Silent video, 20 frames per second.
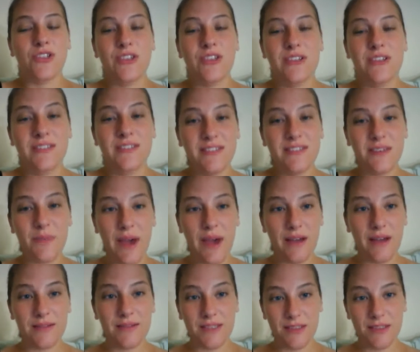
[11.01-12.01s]
just
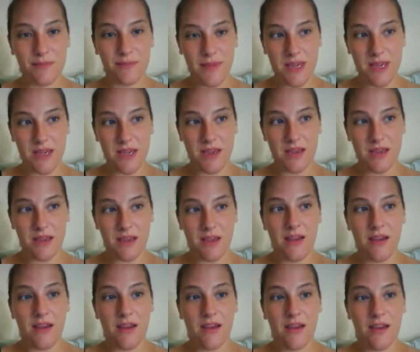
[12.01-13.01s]
about to be
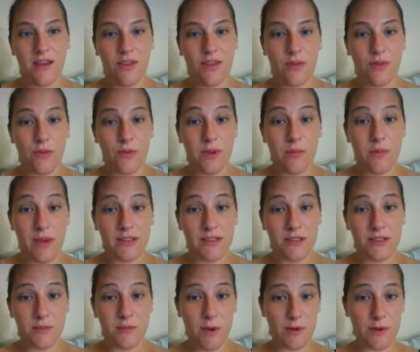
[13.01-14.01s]
3
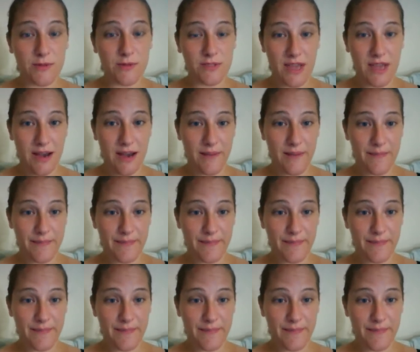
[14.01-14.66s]
months post-op.